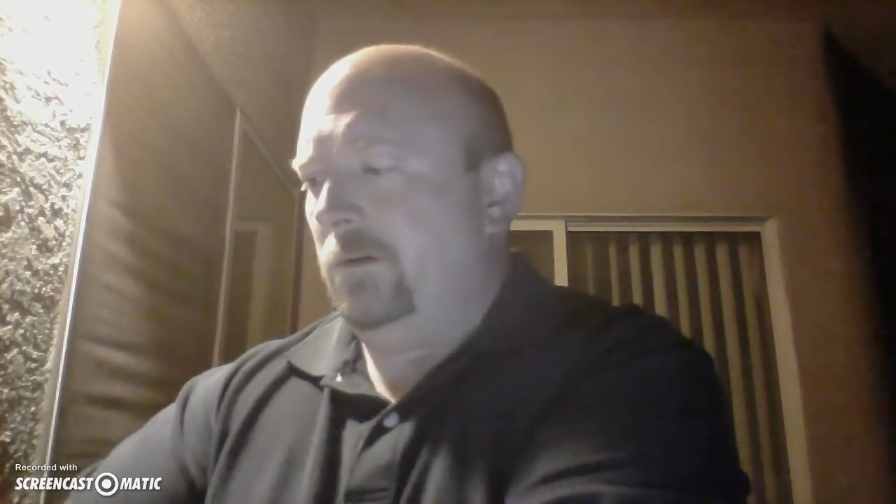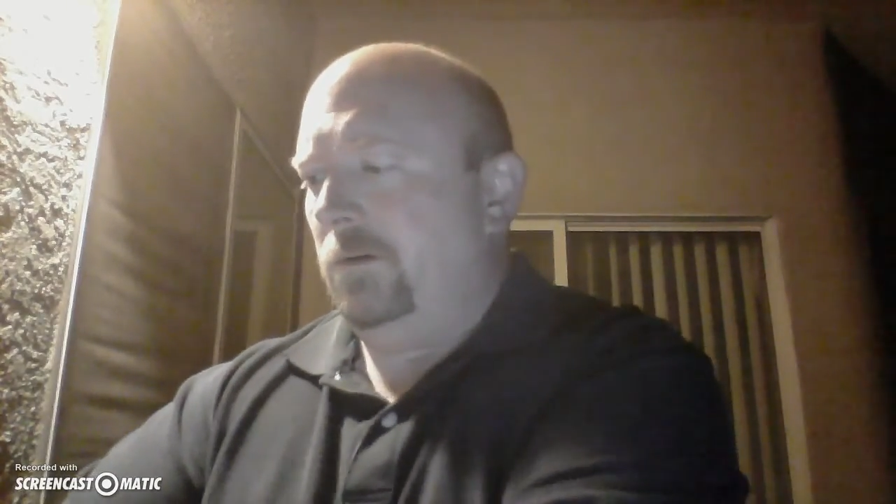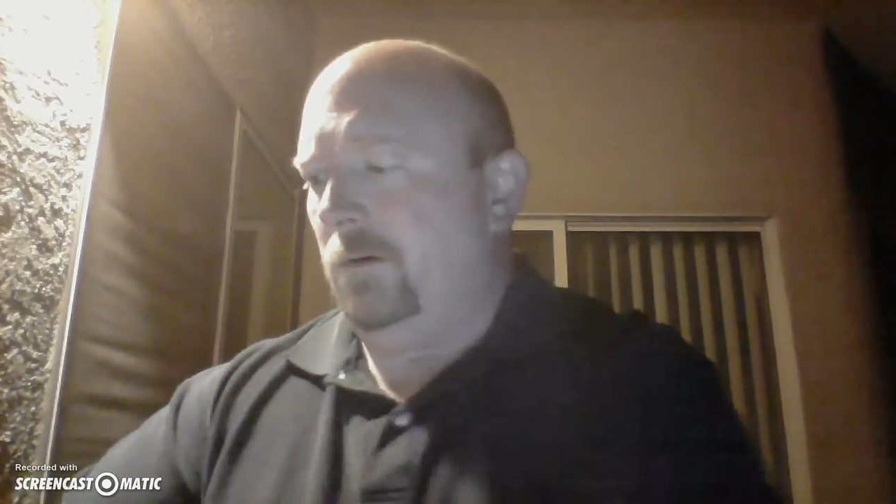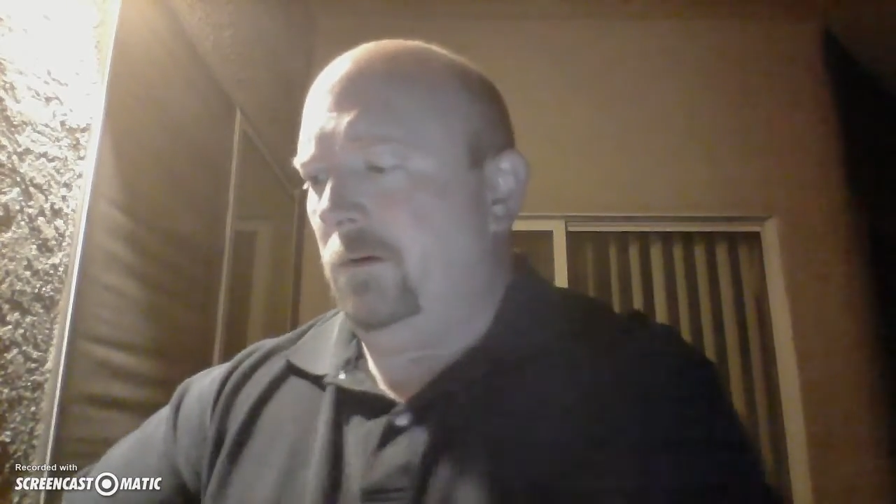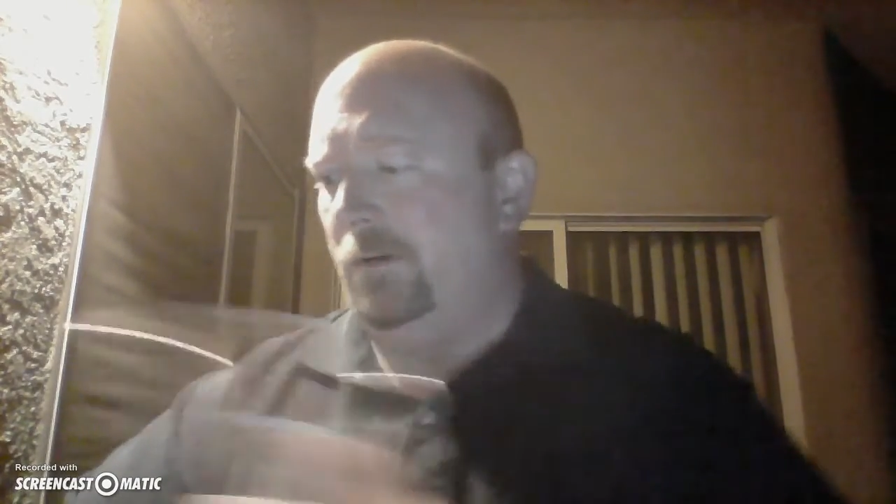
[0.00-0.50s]
too
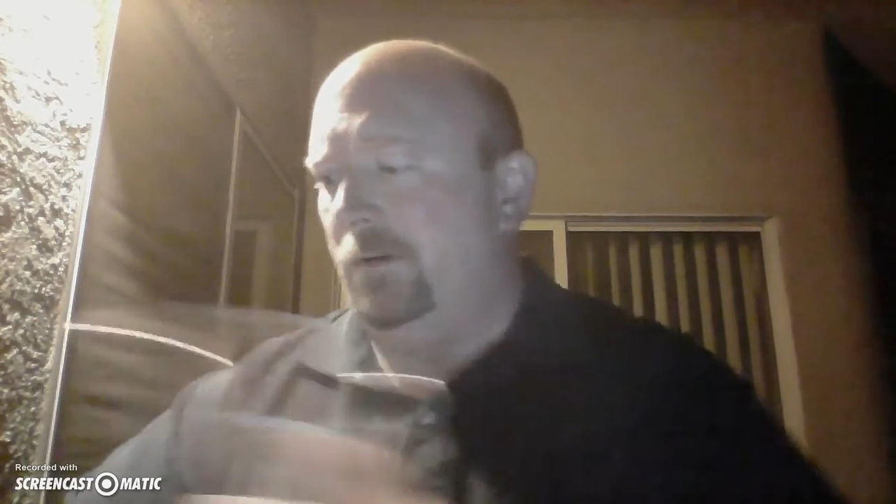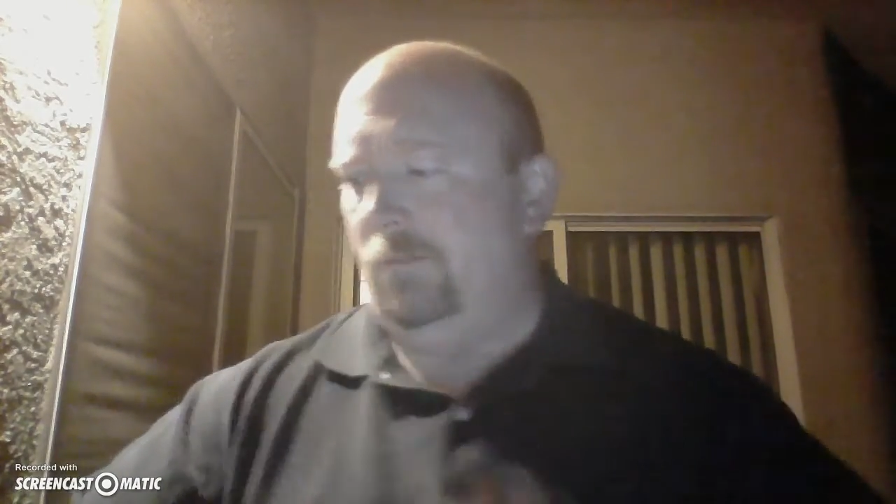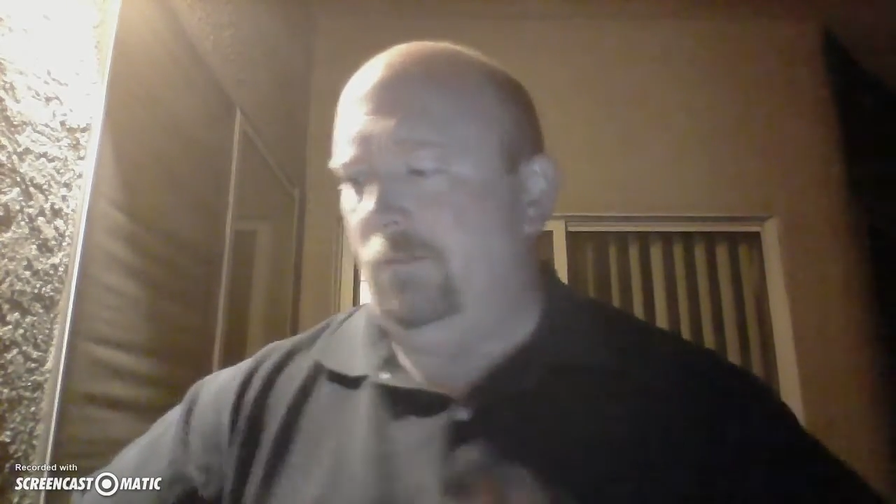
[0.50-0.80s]
crazy